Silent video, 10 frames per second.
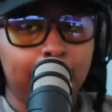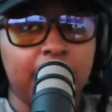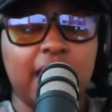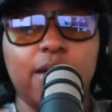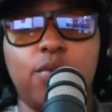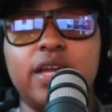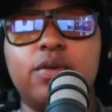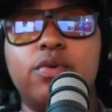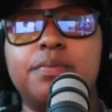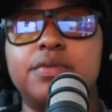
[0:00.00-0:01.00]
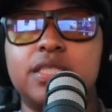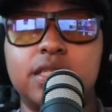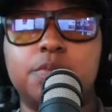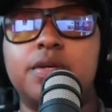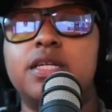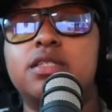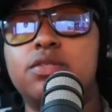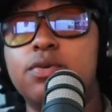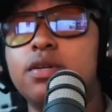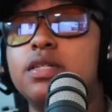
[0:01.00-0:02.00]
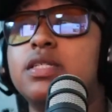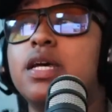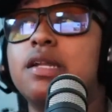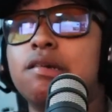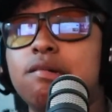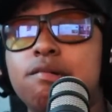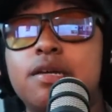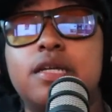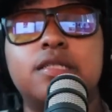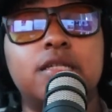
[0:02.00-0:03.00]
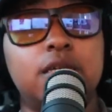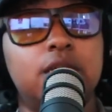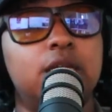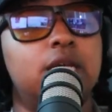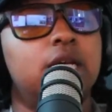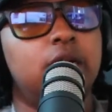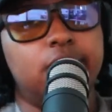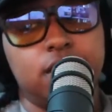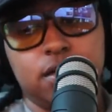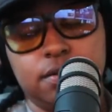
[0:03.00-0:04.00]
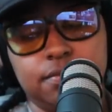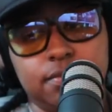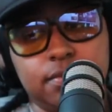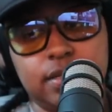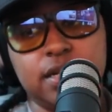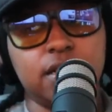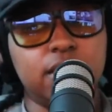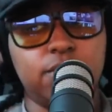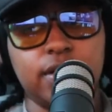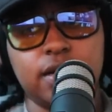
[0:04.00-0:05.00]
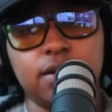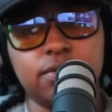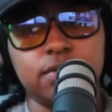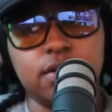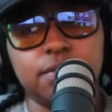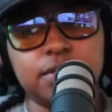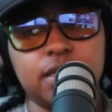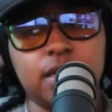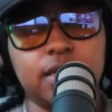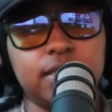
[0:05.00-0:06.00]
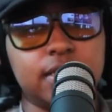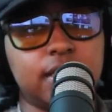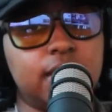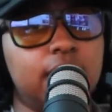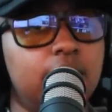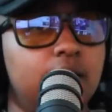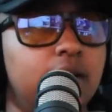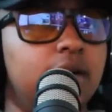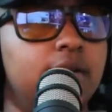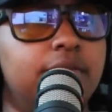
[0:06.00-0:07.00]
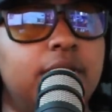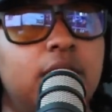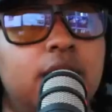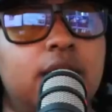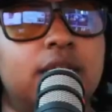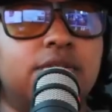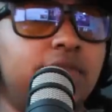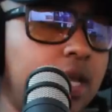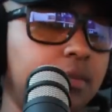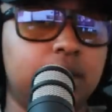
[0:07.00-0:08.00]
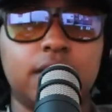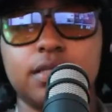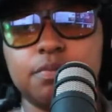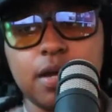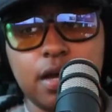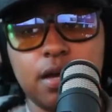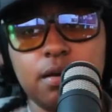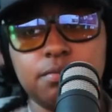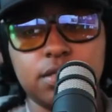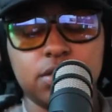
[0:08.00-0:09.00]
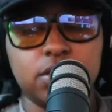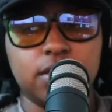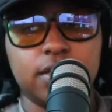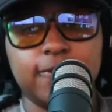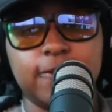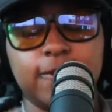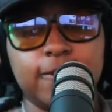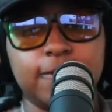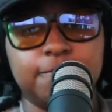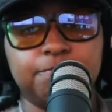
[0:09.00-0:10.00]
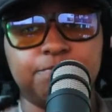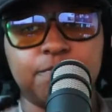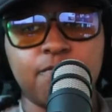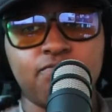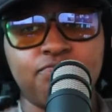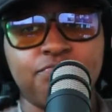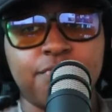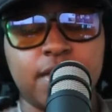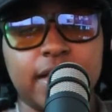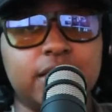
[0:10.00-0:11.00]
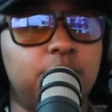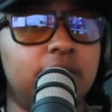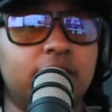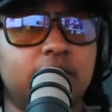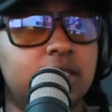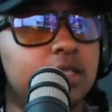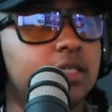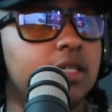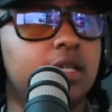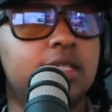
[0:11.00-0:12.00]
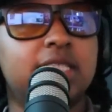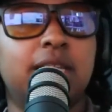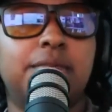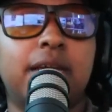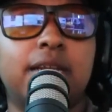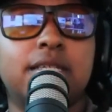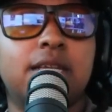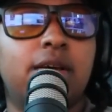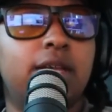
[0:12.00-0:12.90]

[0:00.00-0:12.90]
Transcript: and what he represents, but his story is kind of crazy. Um, in a good way though. You know what I'm saying? He taking care of his family, his moms and shit, um, his brother and sister, and it seemed like that's all he